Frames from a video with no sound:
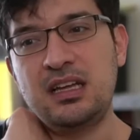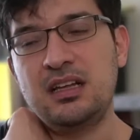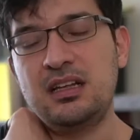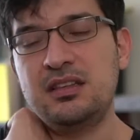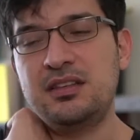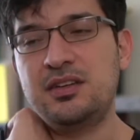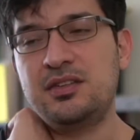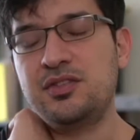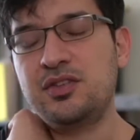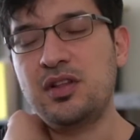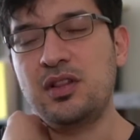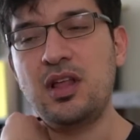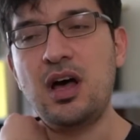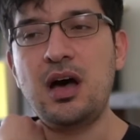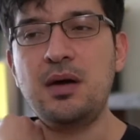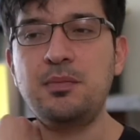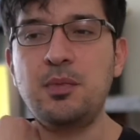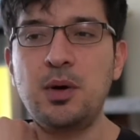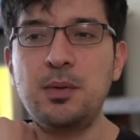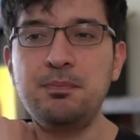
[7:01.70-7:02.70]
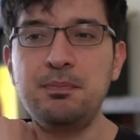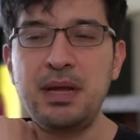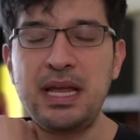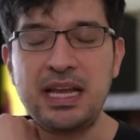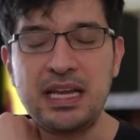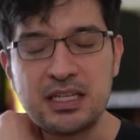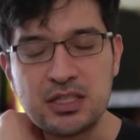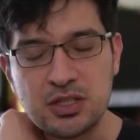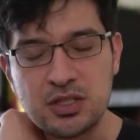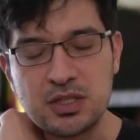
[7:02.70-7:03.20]
There's a lot more
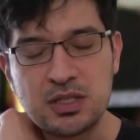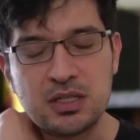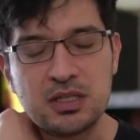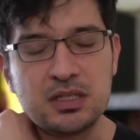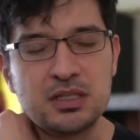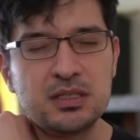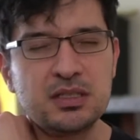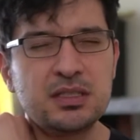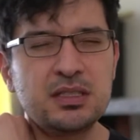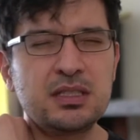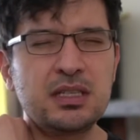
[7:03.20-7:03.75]
pictures,